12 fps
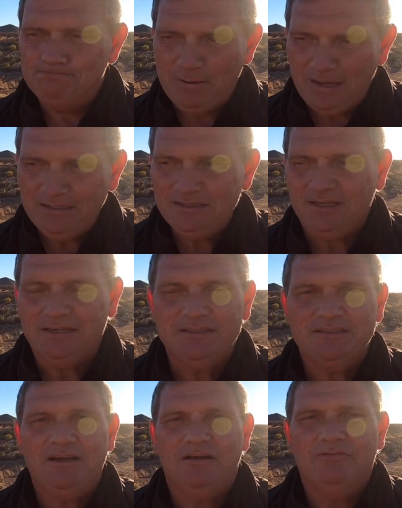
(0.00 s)
basic
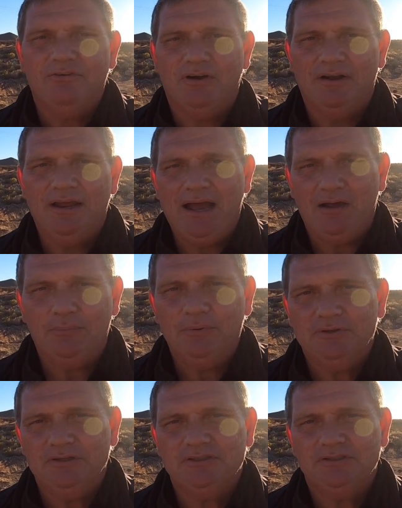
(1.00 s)
stuff on how to
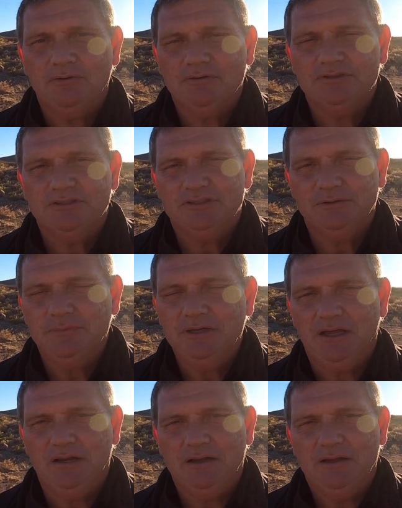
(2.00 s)
put this solar system
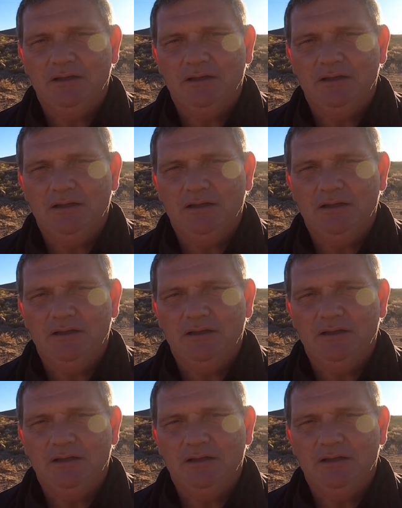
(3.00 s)
in.